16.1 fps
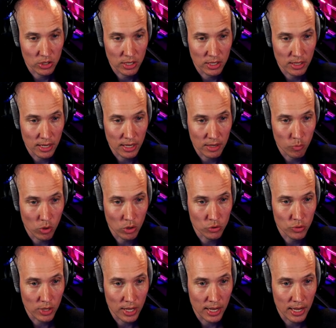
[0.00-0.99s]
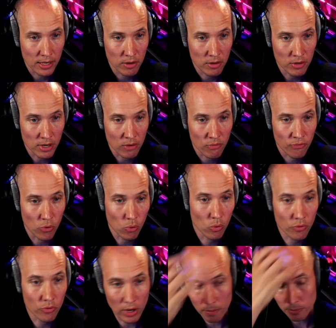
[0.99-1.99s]
and I want to add another
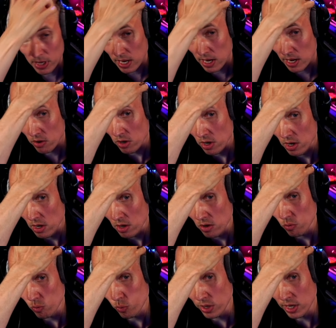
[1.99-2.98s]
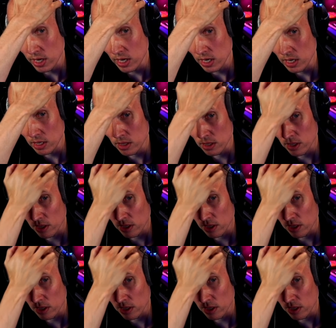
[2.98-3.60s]
folder up here with